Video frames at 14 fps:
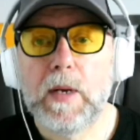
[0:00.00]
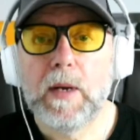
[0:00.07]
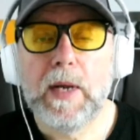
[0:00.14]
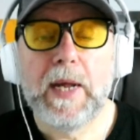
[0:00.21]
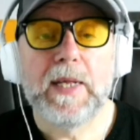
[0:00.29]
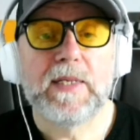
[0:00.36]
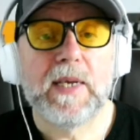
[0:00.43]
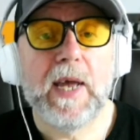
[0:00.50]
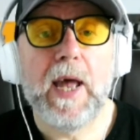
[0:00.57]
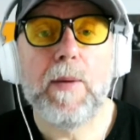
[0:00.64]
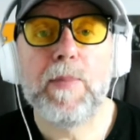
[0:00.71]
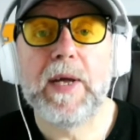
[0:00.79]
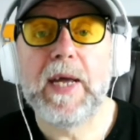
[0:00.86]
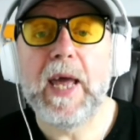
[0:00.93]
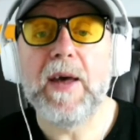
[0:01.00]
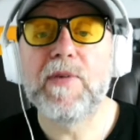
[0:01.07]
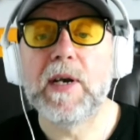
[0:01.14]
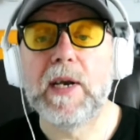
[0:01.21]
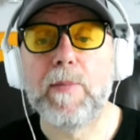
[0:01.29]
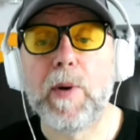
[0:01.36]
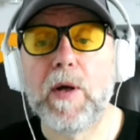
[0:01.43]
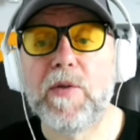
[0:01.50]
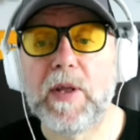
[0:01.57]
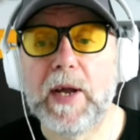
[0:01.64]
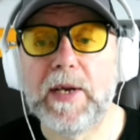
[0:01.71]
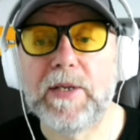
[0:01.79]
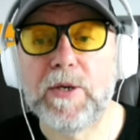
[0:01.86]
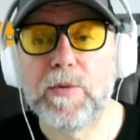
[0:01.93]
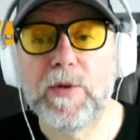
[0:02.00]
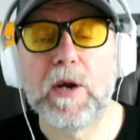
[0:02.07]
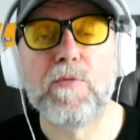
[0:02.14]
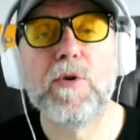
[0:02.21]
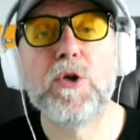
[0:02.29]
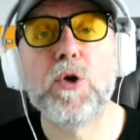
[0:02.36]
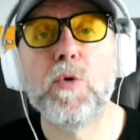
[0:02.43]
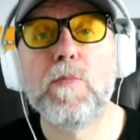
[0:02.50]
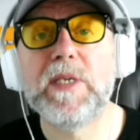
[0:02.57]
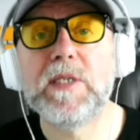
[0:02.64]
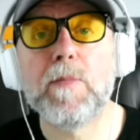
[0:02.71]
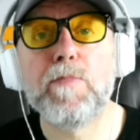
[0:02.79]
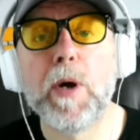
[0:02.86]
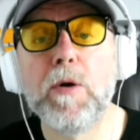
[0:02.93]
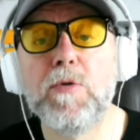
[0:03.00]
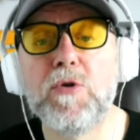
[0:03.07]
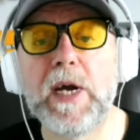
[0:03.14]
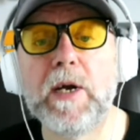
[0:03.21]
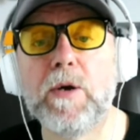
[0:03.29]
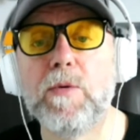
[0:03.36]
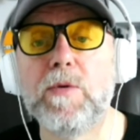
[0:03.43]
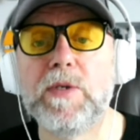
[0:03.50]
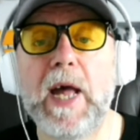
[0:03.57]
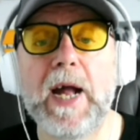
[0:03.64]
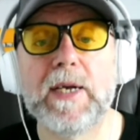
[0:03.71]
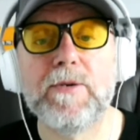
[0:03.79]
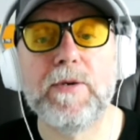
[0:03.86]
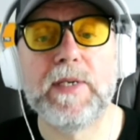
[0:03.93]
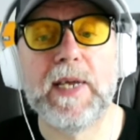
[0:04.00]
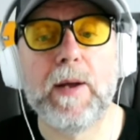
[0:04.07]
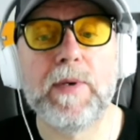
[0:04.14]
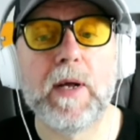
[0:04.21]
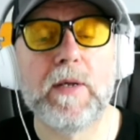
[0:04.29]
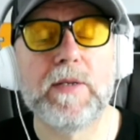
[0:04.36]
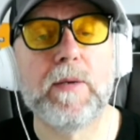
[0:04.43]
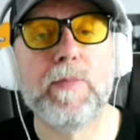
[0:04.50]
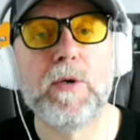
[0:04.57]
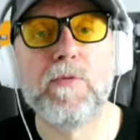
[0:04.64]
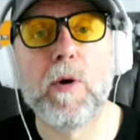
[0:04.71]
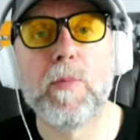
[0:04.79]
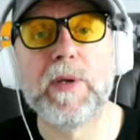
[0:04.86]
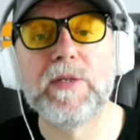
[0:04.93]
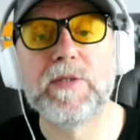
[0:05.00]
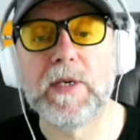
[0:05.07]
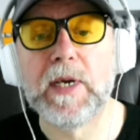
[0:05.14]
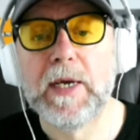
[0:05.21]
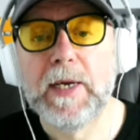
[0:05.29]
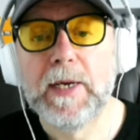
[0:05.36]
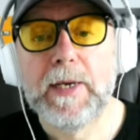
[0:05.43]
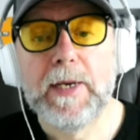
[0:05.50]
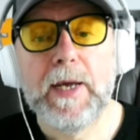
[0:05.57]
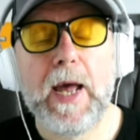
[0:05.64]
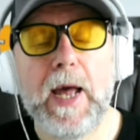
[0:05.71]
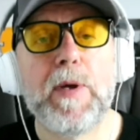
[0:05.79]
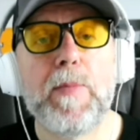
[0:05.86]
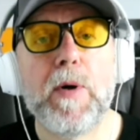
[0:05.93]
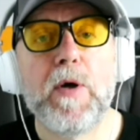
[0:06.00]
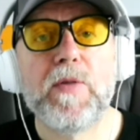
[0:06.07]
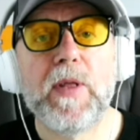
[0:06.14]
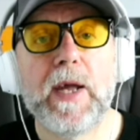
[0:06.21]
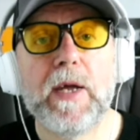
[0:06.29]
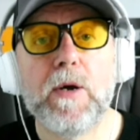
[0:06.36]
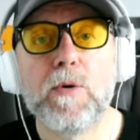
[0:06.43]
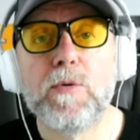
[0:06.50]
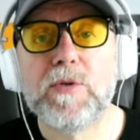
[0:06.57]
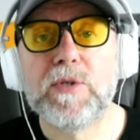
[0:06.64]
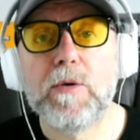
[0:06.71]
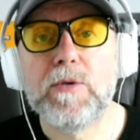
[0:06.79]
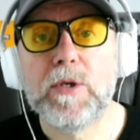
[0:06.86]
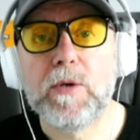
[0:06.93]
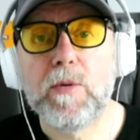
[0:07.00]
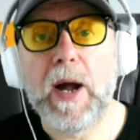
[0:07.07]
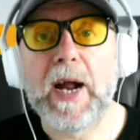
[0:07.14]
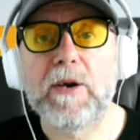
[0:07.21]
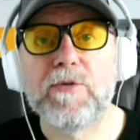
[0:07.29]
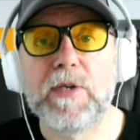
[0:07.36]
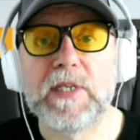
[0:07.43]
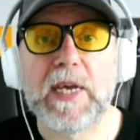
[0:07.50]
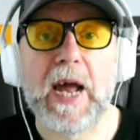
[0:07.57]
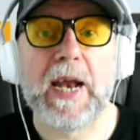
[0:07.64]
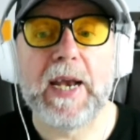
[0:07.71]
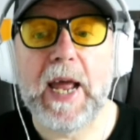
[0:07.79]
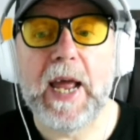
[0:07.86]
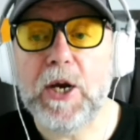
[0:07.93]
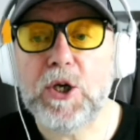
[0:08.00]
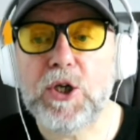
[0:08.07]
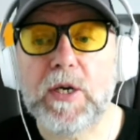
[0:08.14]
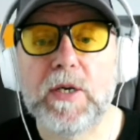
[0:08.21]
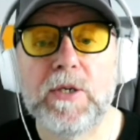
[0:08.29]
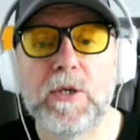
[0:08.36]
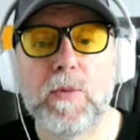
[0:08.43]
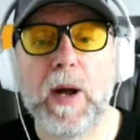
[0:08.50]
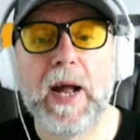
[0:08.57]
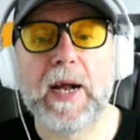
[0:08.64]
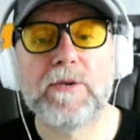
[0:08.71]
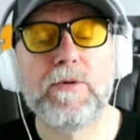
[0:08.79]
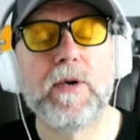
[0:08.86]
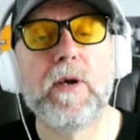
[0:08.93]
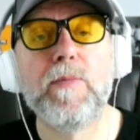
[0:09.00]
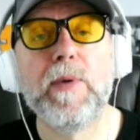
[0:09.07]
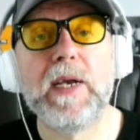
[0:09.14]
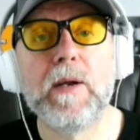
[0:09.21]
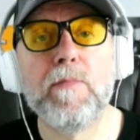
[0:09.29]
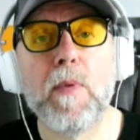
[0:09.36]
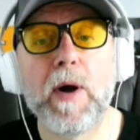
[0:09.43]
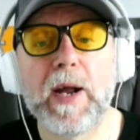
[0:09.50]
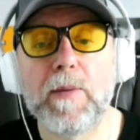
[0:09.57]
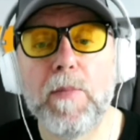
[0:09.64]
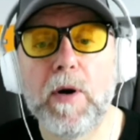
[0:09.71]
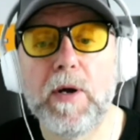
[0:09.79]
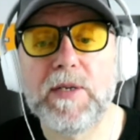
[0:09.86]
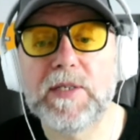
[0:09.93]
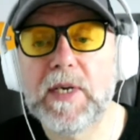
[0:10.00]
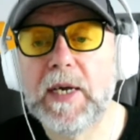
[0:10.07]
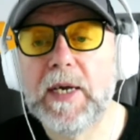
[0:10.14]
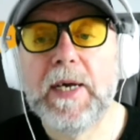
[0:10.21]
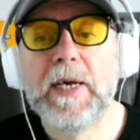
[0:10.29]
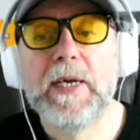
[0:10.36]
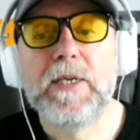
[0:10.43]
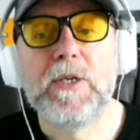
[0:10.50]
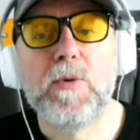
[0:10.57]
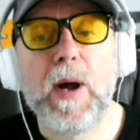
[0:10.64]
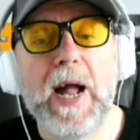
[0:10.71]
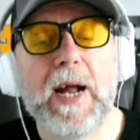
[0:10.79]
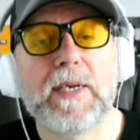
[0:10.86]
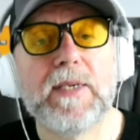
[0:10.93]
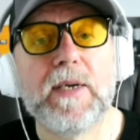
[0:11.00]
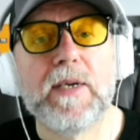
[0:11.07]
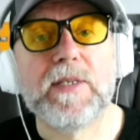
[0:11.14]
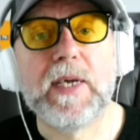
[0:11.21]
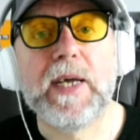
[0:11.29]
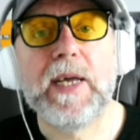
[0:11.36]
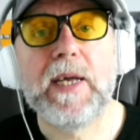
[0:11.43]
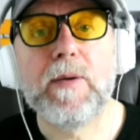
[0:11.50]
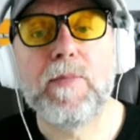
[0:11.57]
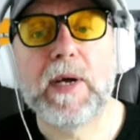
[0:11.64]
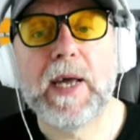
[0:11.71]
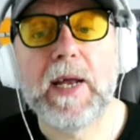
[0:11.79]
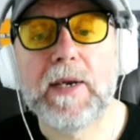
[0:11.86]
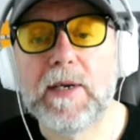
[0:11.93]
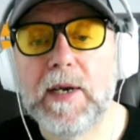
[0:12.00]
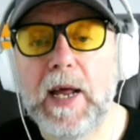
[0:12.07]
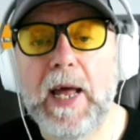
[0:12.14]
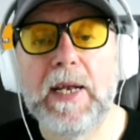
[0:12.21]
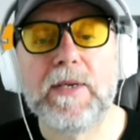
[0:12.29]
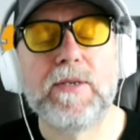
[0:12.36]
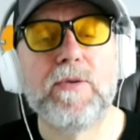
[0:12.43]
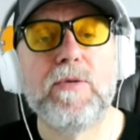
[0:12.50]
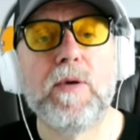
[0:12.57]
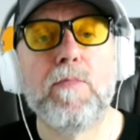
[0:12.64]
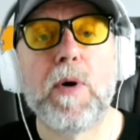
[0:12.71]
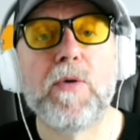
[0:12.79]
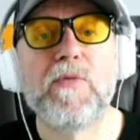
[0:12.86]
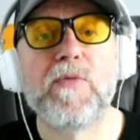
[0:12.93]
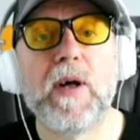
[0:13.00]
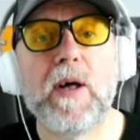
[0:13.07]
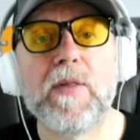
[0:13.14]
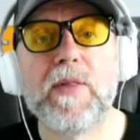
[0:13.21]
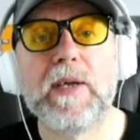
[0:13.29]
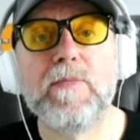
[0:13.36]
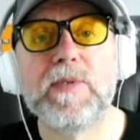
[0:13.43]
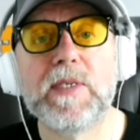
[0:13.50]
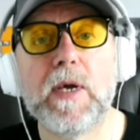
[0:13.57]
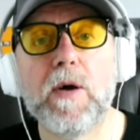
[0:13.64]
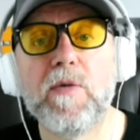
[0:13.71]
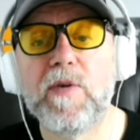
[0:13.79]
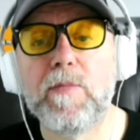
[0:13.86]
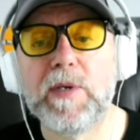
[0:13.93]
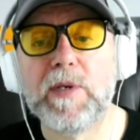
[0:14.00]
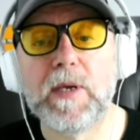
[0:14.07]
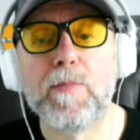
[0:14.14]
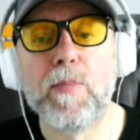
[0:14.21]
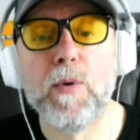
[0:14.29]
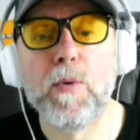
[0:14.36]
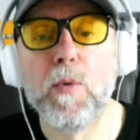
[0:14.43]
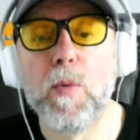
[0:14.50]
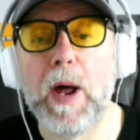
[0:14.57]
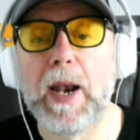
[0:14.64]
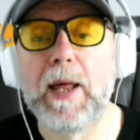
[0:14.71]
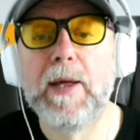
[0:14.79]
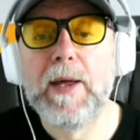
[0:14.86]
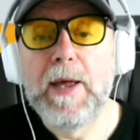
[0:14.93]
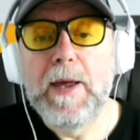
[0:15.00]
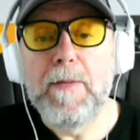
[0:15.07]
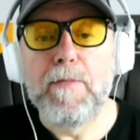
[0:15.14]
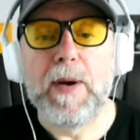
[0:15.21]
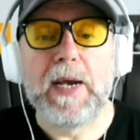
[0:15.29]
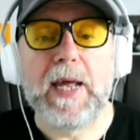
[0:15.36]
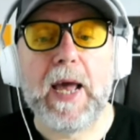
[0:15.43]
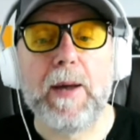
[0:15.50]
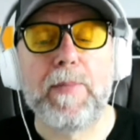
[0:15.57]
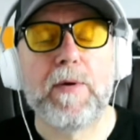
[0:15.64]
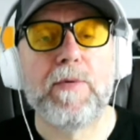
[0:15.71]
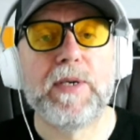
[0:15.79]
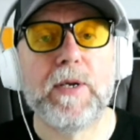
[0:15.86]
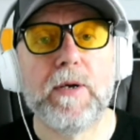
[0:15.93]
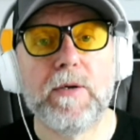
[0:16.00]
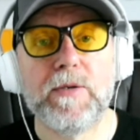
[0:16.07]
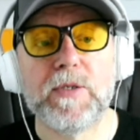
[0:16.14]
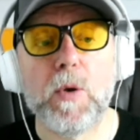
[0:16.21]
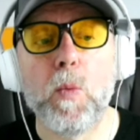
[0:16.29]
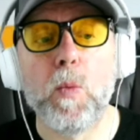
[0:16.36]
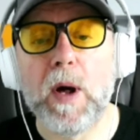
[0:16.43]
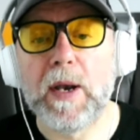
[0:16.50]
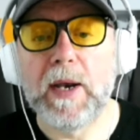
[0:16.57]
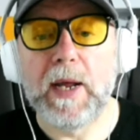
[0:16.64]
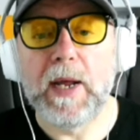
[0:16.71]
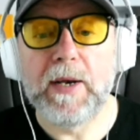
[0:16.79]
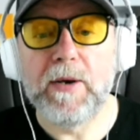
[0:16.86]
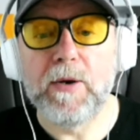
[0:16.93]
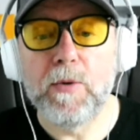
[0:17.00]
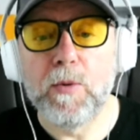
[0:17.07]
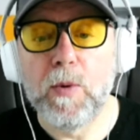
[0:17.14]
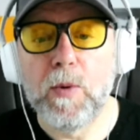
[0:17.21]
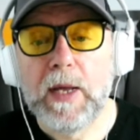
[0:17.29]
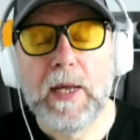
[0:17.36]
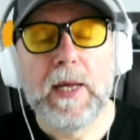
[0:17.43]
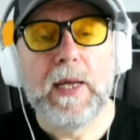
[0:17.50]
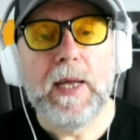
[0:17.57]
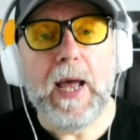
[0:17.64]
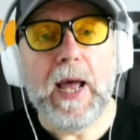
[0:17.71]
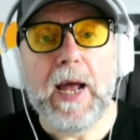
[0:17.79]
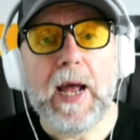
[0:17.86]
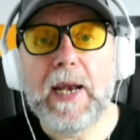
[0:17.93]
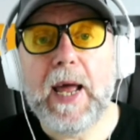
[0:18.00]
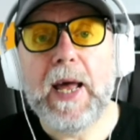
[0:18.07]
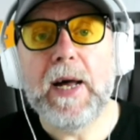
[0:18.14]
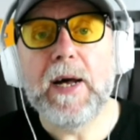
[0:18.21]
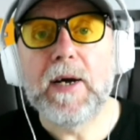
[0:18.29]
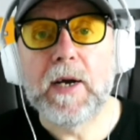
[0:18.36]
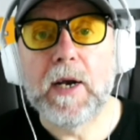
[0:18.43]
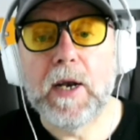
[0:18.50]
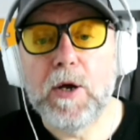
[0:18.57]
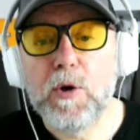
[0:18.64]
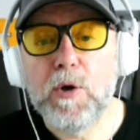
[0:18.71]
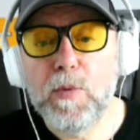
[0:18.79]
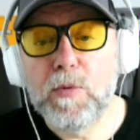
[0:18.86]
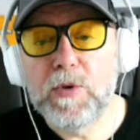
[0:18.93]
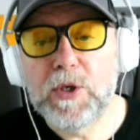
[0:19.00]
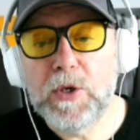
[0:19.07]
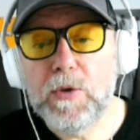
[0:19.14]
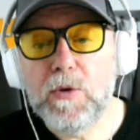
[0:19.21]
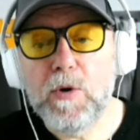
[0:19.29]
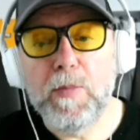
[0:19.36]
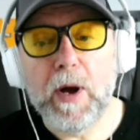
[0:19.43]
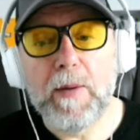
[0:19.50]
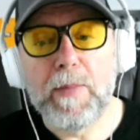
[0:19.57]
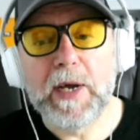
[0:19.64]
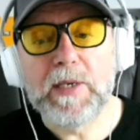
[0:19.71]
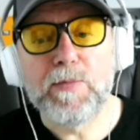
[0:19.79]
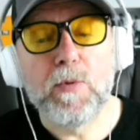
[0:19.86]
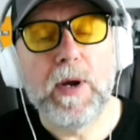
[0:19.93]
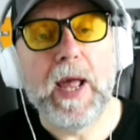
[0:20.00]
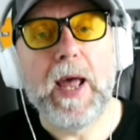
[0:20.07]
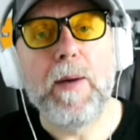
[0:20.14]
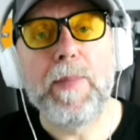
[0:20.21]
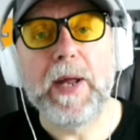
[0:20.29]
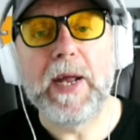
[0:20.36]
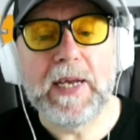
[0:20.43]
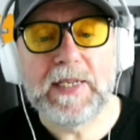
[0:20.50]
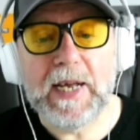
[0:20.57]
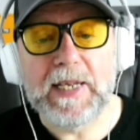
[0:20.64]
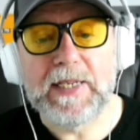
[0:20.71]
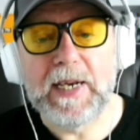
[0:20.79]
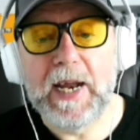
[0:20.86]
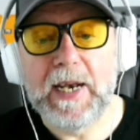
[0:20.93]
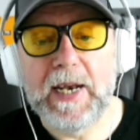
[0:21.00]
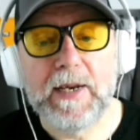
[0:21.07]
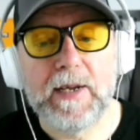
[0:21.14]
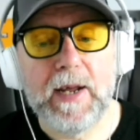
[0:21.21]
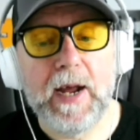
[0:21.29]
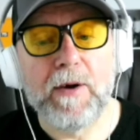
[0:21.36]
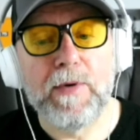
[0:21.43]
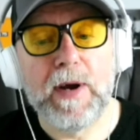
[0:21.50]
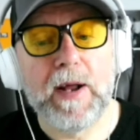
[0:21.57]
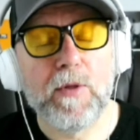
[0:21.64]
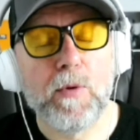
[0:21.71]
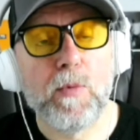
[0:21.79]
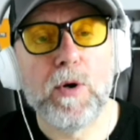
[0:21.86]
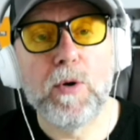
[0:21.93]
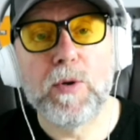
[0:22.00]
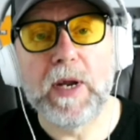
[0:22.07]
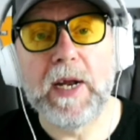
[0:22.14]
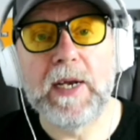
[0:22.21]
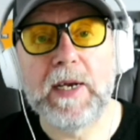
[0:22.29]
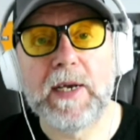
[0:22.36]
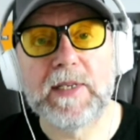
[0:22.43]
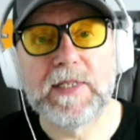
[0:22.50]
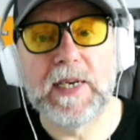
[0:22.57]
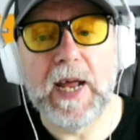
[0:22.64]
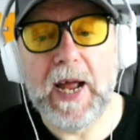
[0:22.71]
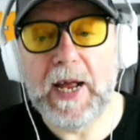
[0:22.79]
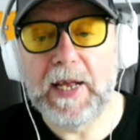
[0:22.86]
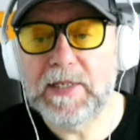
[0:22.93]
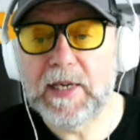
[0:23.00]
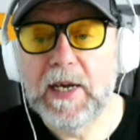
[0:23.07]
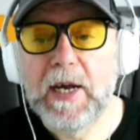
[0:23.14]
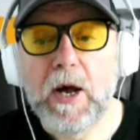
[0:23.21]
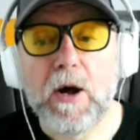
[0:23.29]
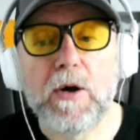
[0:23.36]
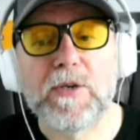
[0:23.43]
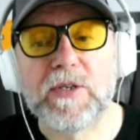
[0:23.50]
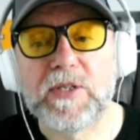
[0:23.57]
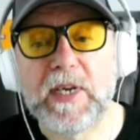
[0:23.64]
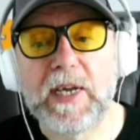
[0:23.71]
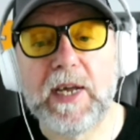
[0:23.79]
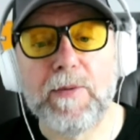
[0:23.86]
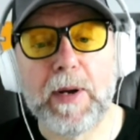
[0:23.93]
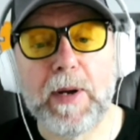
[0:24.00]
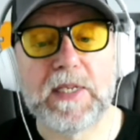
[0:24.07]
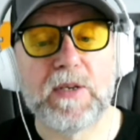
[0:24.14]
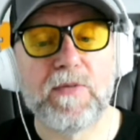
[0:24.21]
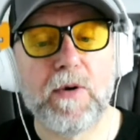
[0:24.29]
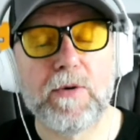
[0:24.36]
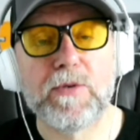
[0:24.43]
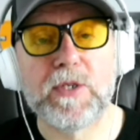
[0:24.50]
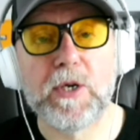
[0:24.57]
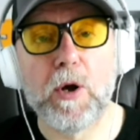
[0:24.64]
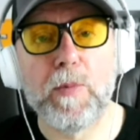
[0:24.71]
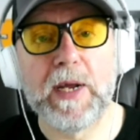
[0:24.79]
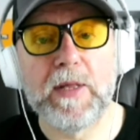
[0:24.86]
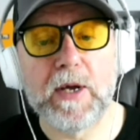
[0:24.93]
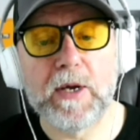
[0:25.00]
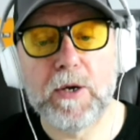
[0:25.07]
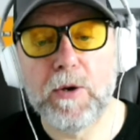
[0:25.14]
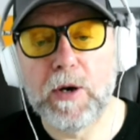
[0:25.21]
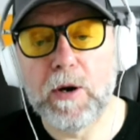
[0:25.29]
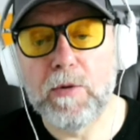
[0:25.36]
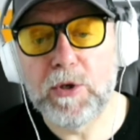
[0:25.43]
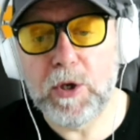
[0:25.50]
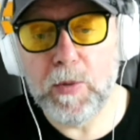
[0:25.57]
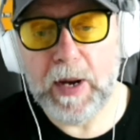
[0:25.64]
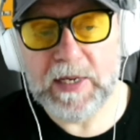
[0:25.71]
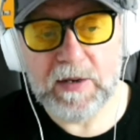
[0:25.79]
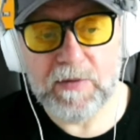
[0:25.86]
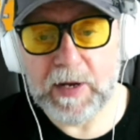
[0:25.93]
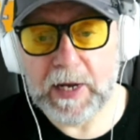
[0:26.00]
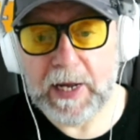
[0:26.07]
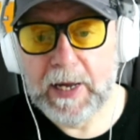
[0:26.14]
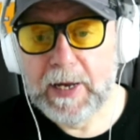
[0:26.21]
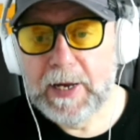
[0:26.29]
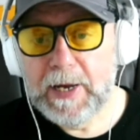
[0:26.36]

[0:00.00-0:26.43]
It's a happy heavenly birthday to the original Mr. Bojangles, actor and tap dancer Bill Robinson. Happy birthday also to actress Anne Hesh, to actor and comedian Mike Myers, to actor Sir Ian McKellen, and to the Modfather himself, Mr. Paul Weller. Many happy returns, one and all. And our global tour by baseball cap is at an end. Our round the world in a dozen hats Odyssey makes its final stop in the good old US of A.